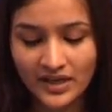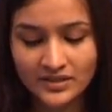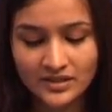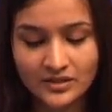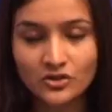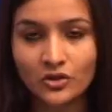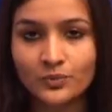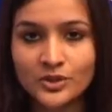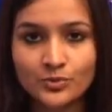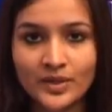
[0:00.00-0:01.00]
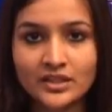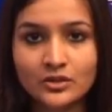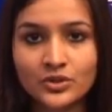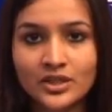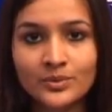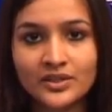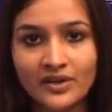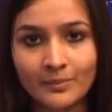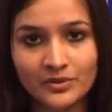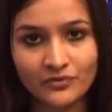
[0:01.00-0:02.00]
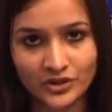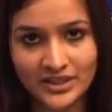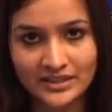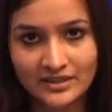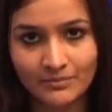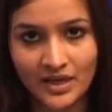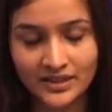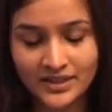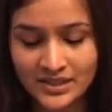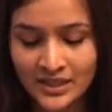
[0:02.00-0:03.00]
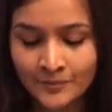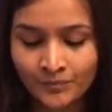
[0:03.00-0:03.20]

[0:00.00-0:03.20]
answers on which way the cookie will crumble for the Indian markets.